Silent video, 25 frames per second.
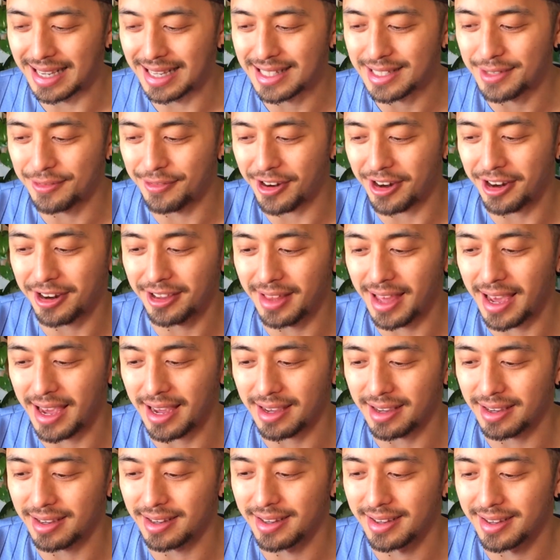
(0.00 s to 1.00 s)
it's very
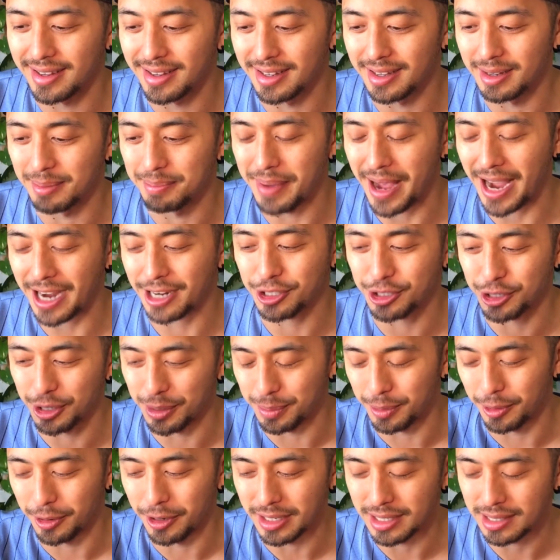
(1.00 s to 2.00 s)
like uh,
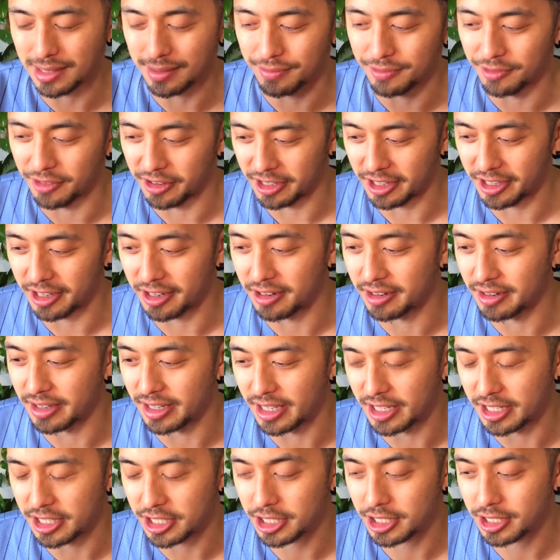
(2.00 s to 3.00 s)
Backstreet Boys video
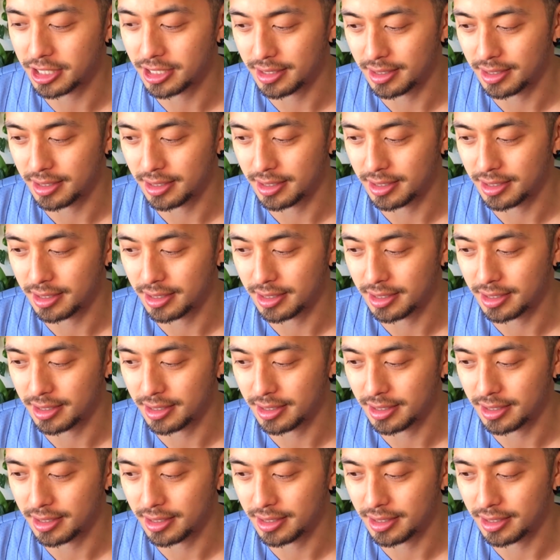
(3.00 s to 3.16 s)
ish.